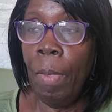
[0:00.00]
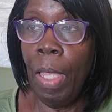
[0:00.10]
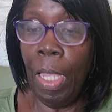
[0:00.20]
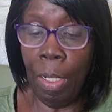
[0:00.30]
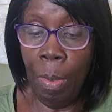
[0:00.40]

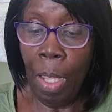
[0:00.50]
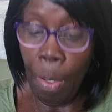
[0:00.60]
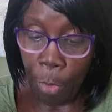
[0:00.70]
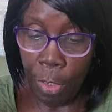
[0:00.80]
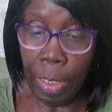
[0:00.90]
And
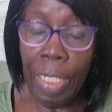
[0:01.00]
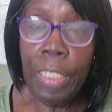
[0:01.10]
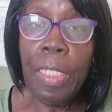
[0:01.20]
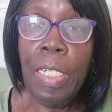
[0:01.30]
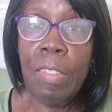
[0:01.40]
I'm going to
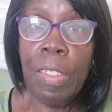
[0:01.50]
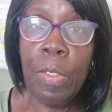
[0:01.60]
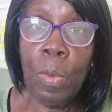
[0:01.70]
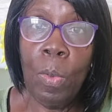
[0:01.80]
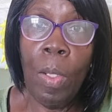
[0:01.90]
let you
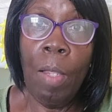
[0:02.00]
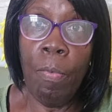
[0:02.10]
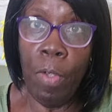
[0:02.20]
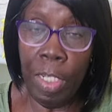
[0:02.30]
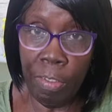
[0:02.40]
listen to a
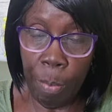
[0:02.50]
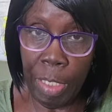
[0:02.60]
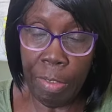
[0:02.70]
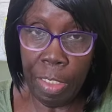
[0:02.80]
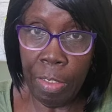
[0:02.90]
voice
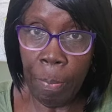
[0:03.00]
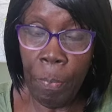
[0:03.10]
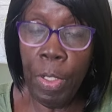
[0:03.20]
message